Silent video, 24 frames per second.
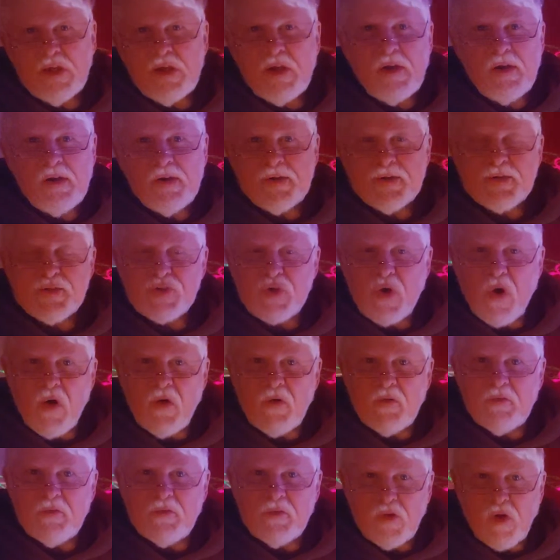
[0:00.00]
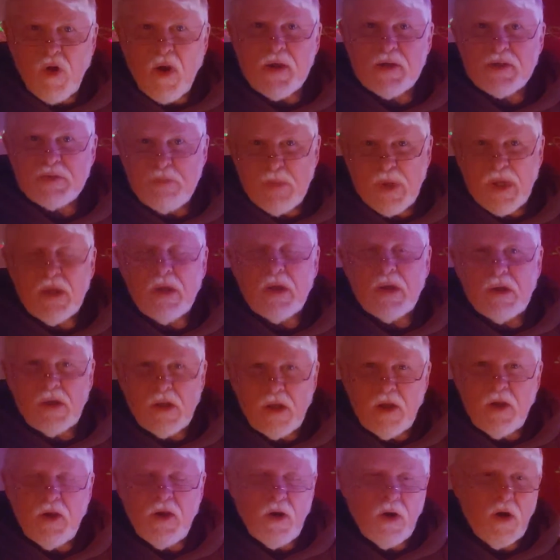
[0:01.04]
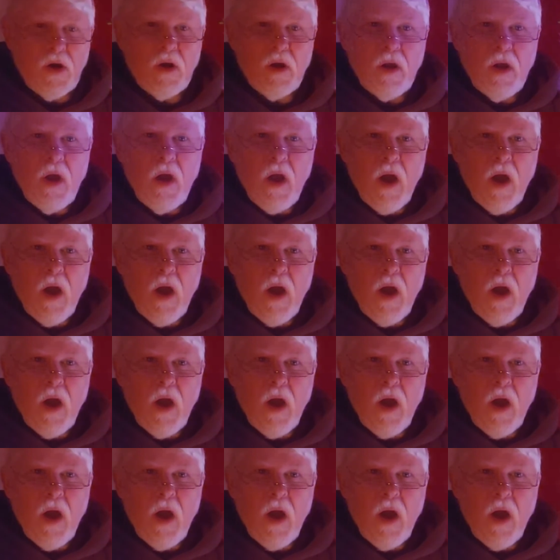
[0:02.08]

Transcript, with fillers: years of Christ being here.